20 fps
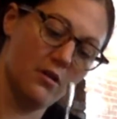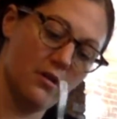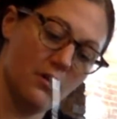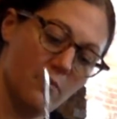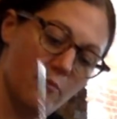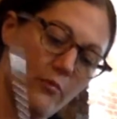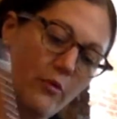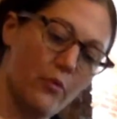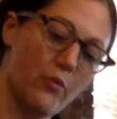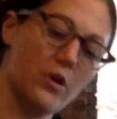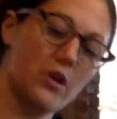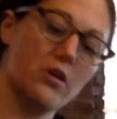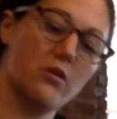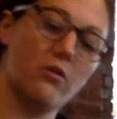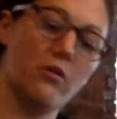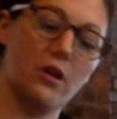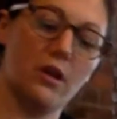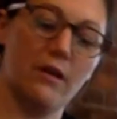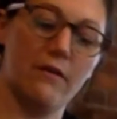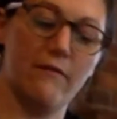But what you're
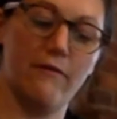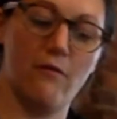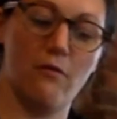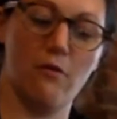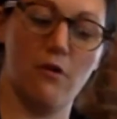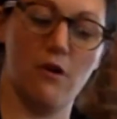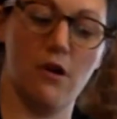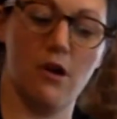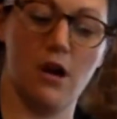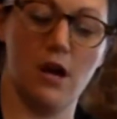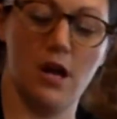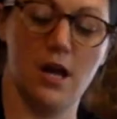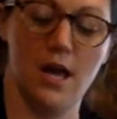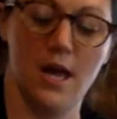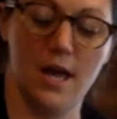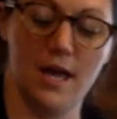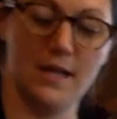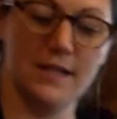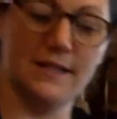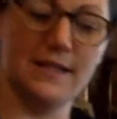looking for
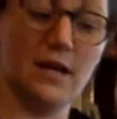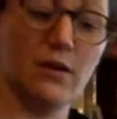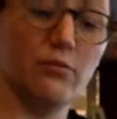is that